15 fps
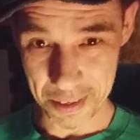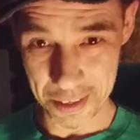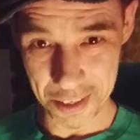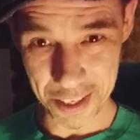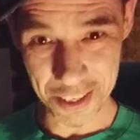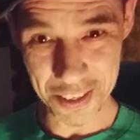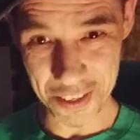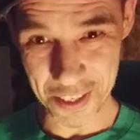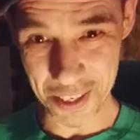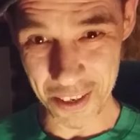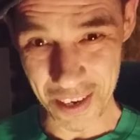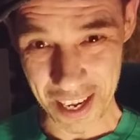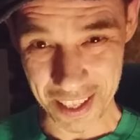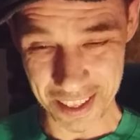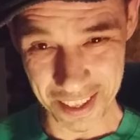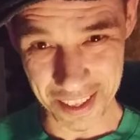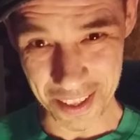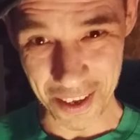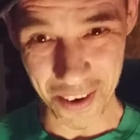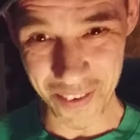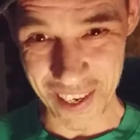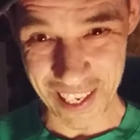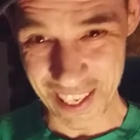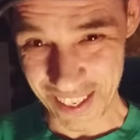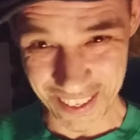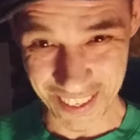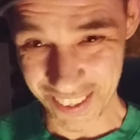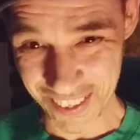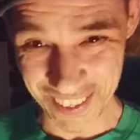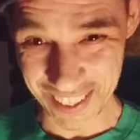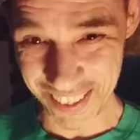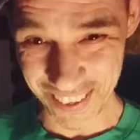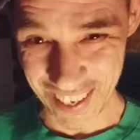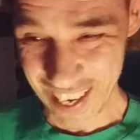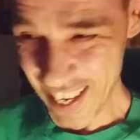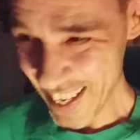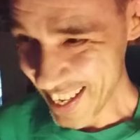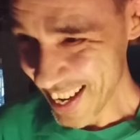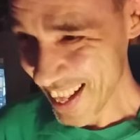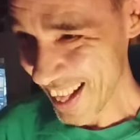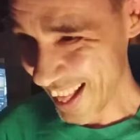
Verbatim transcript: Just to show that nobody looks good in green.